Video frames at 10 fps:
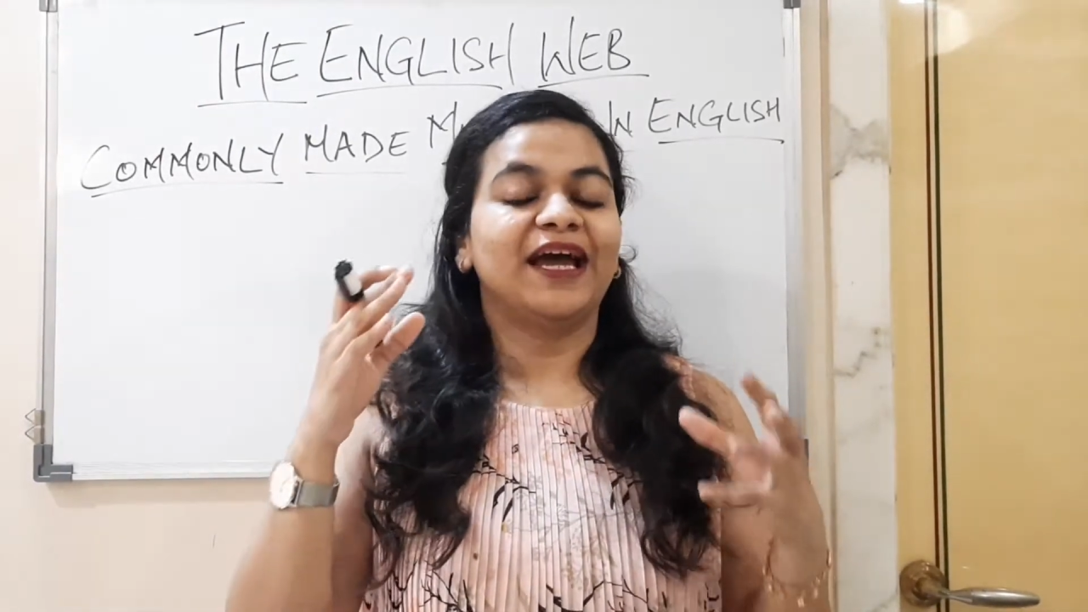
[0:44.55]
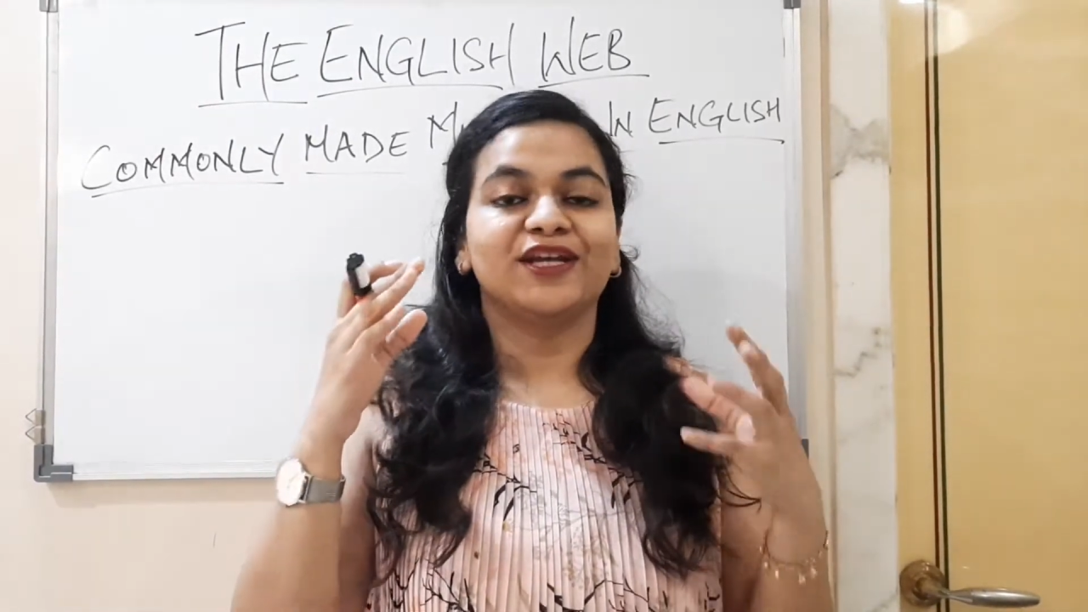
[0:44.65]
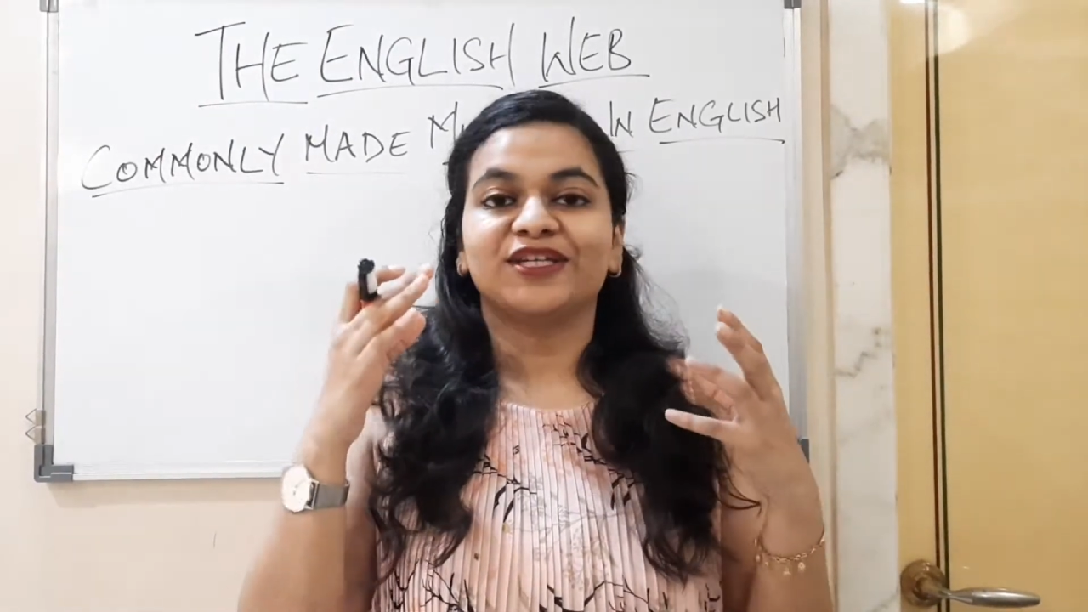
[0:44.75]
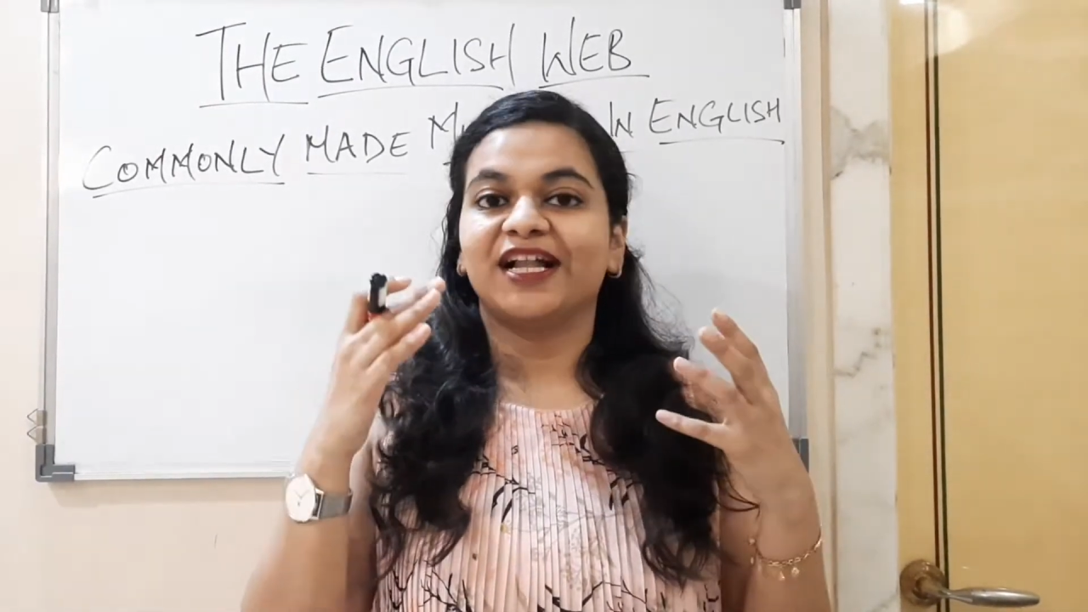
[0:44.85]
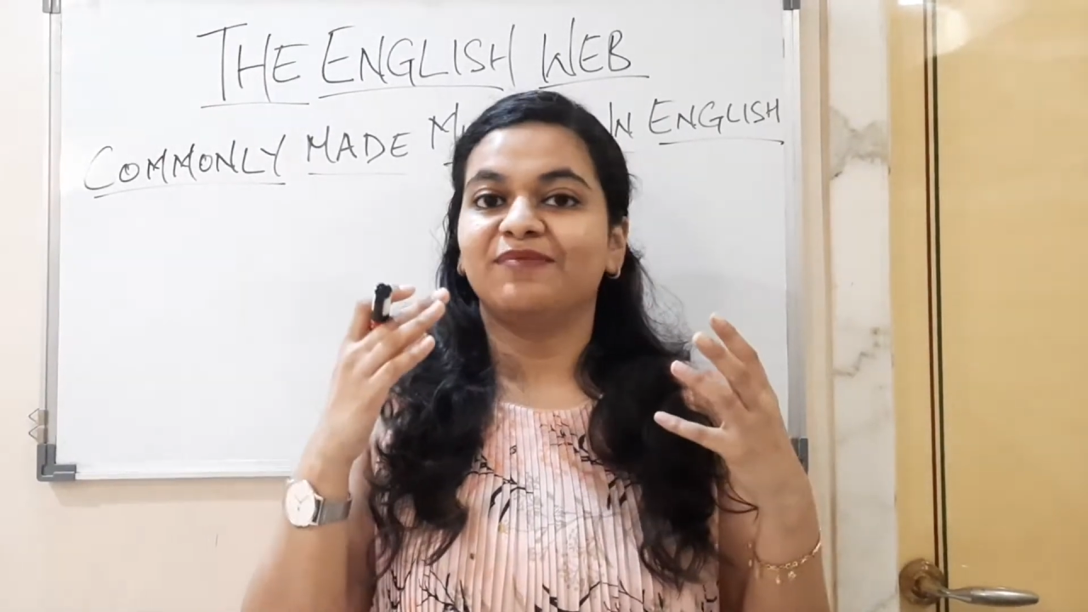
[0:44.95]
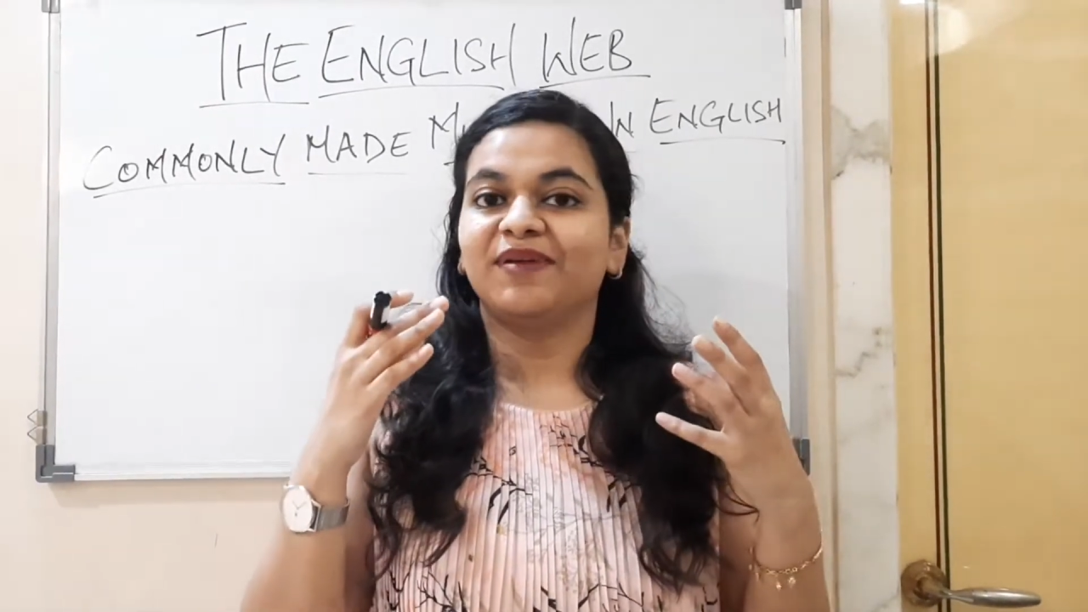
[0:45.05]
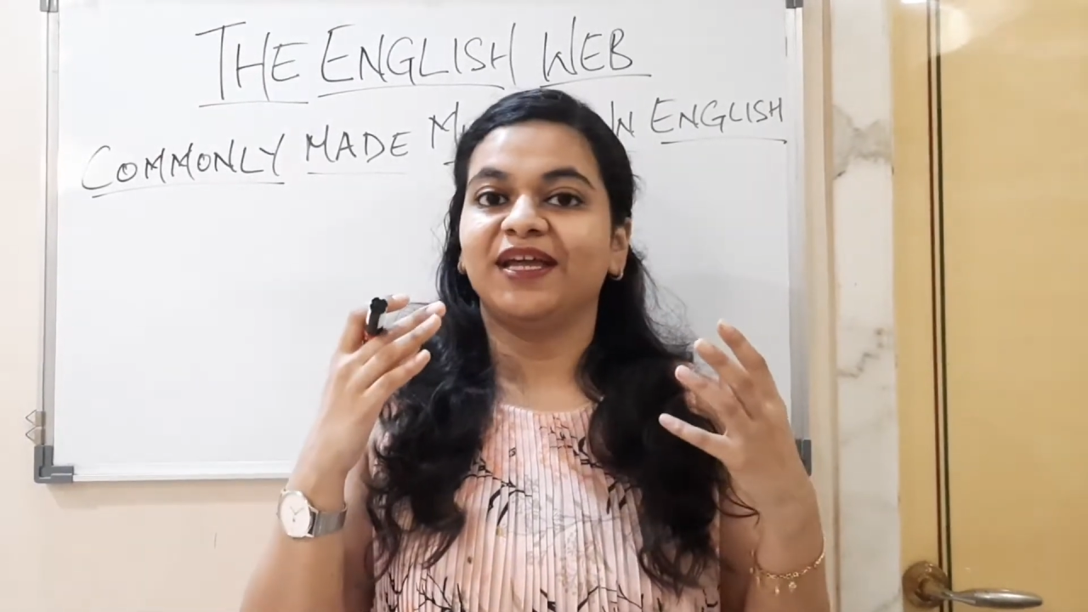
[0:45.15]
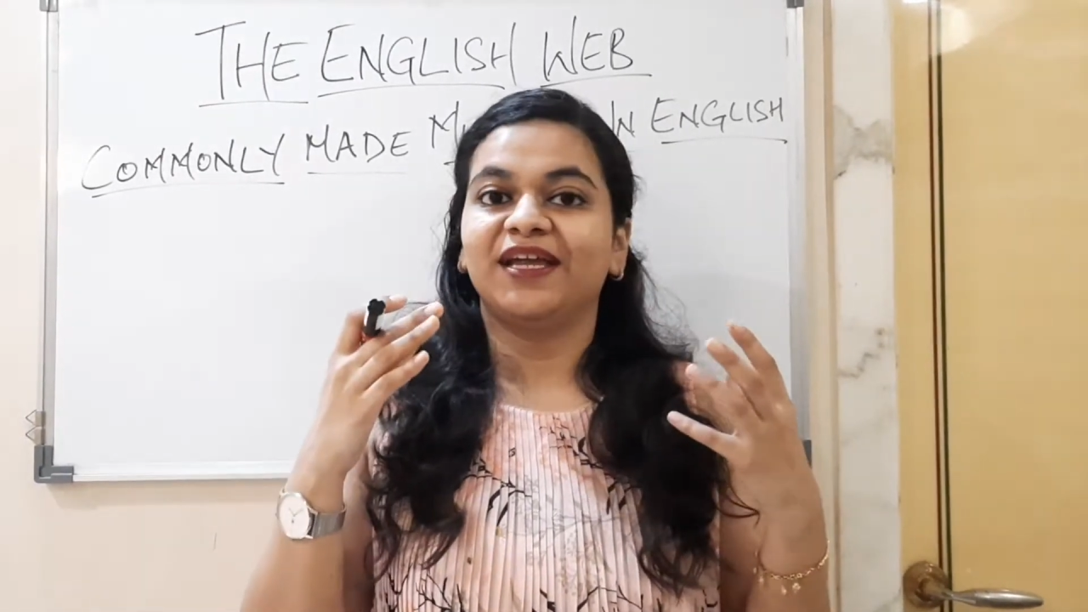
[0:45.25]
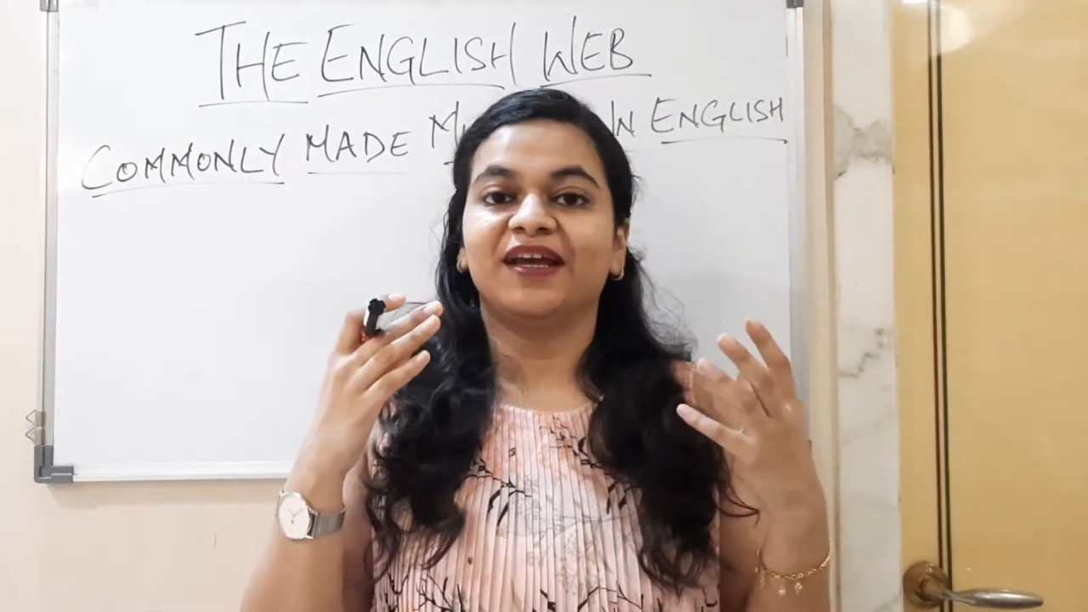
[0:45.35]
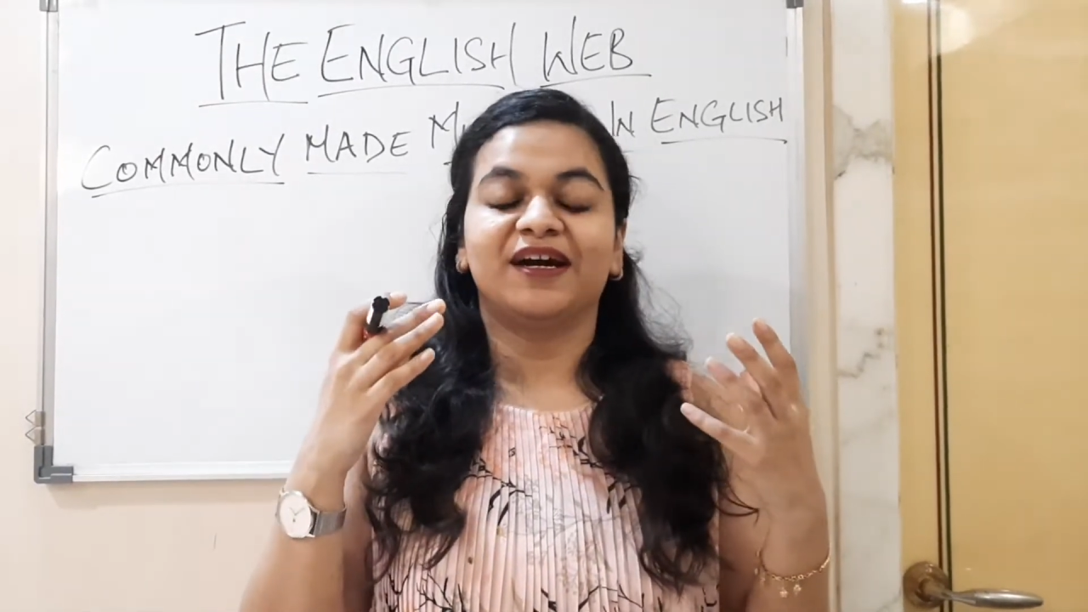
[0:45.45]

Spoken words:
shall be